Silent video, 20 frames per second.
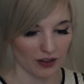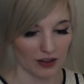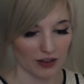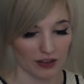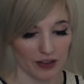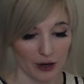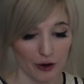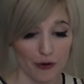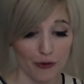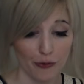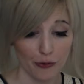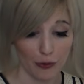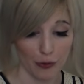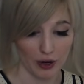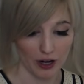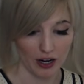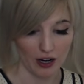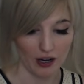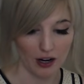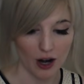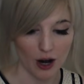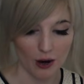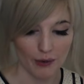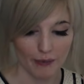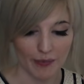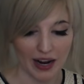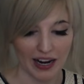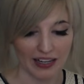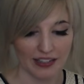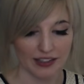Therefore, our
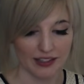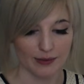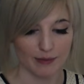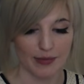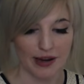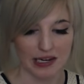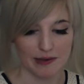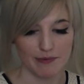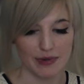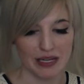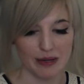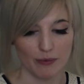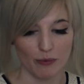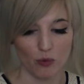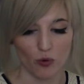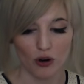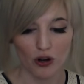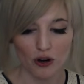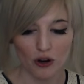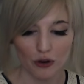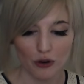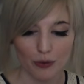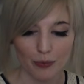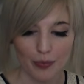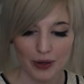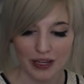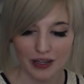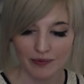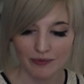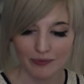minds may be more
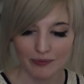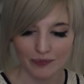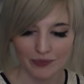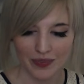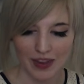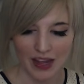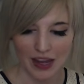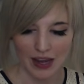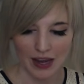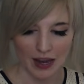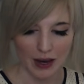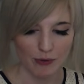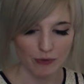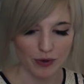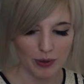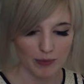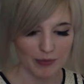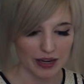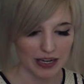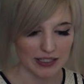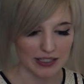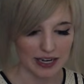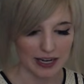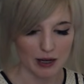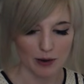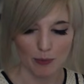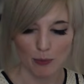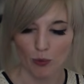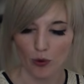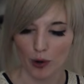open and we may take
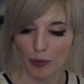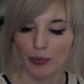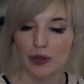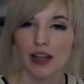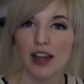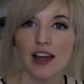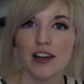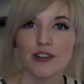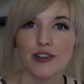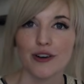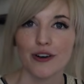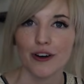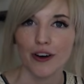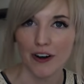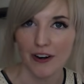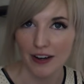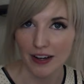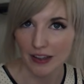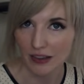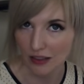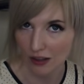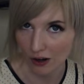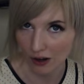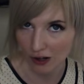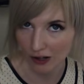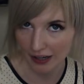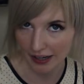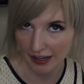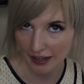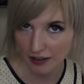more pleasure in
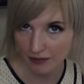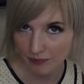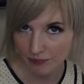learning.